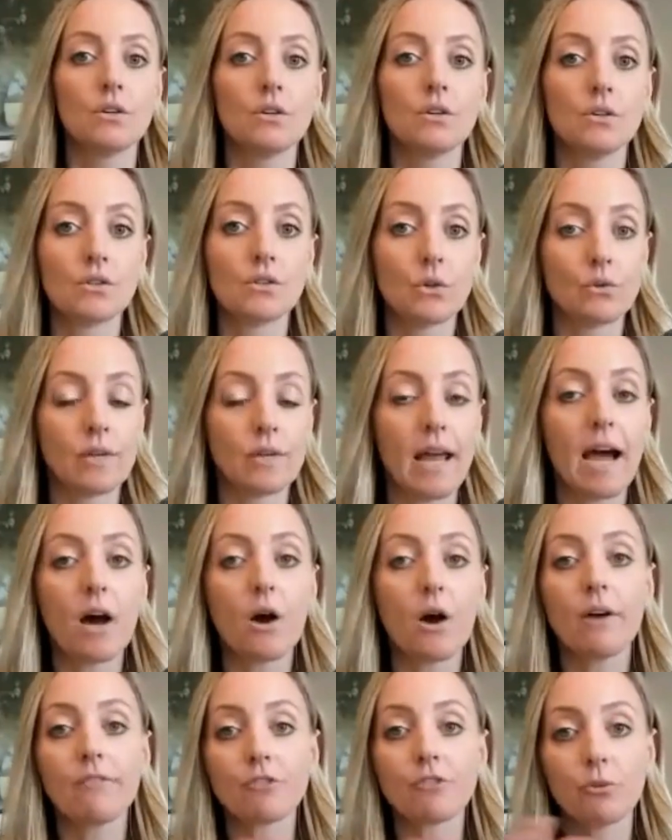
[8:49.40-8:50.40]
So
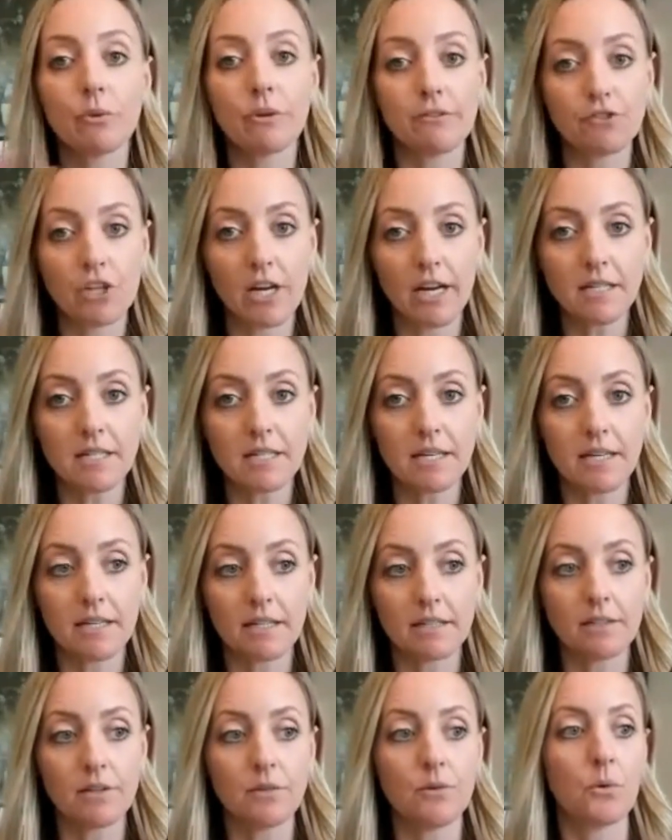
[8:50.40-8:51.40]
now, after we've checked
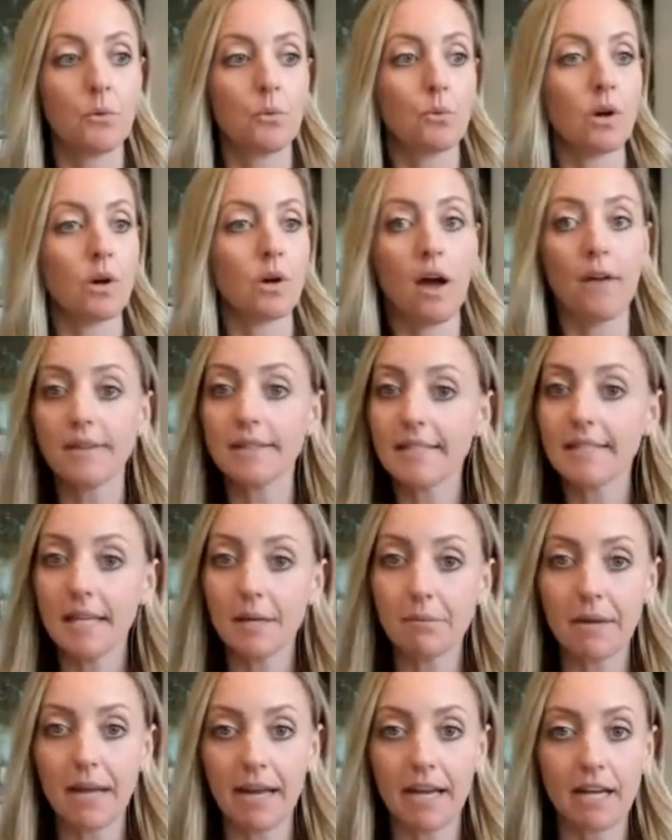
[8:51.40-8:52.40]
in, we're on the
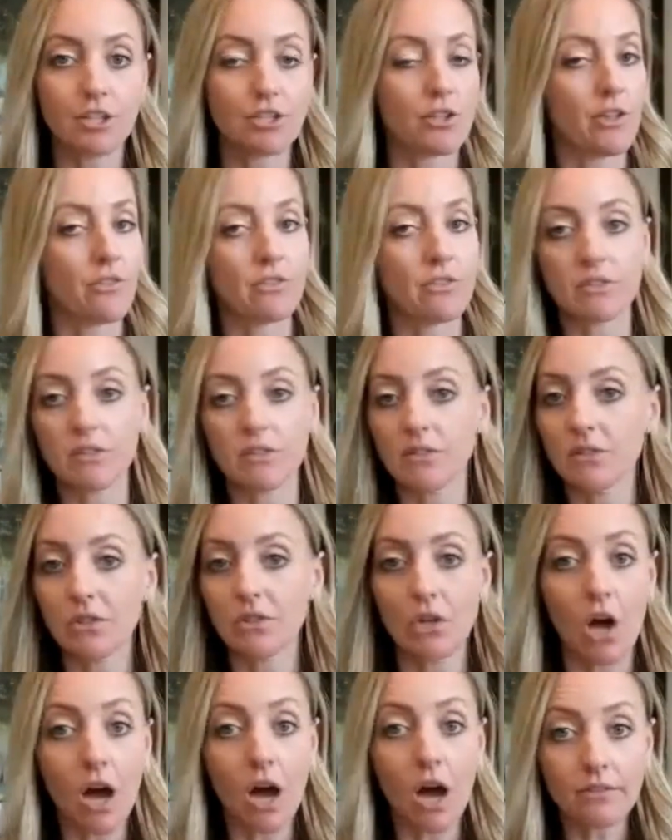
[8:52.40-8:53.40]
same page that this is
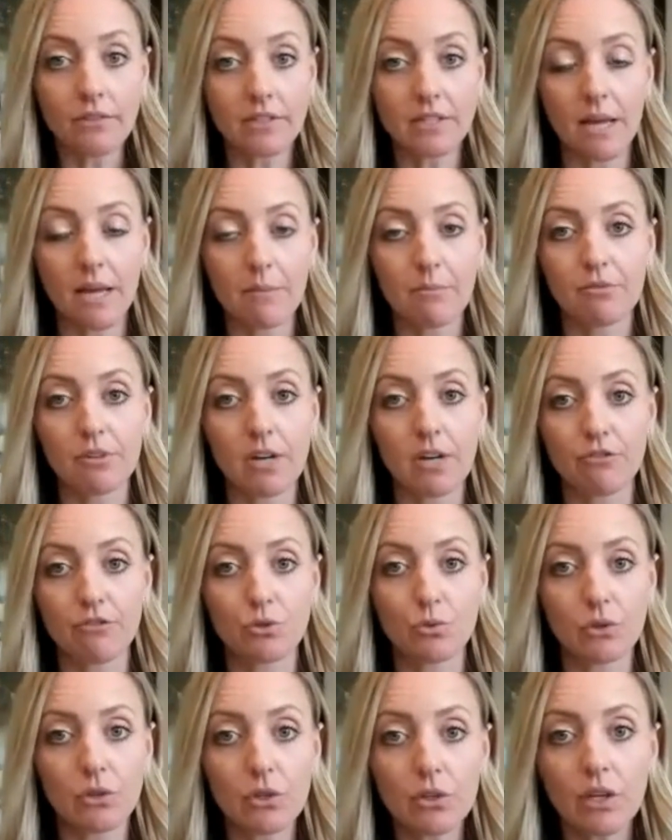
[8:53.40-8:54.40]
not the type of coverage
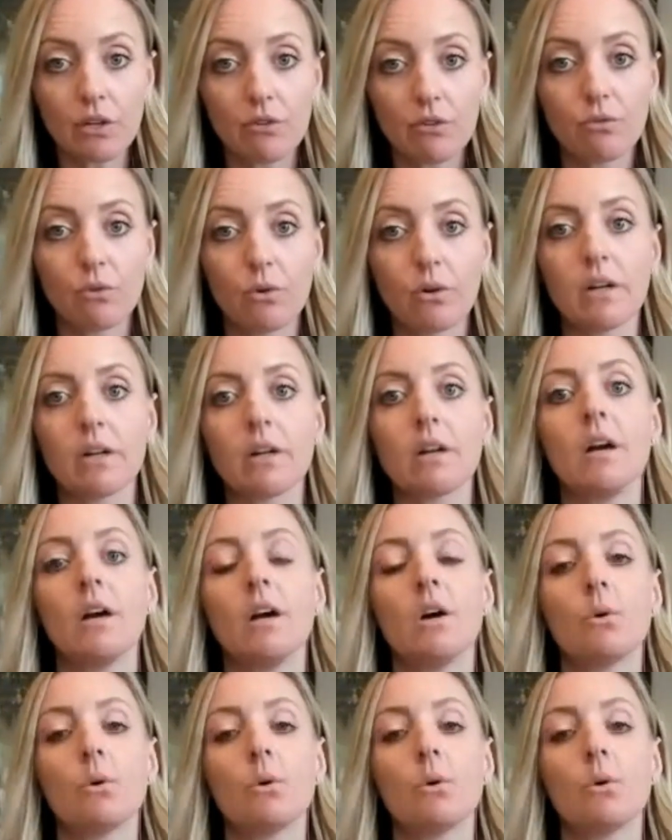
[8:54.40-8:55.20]
we're looking for,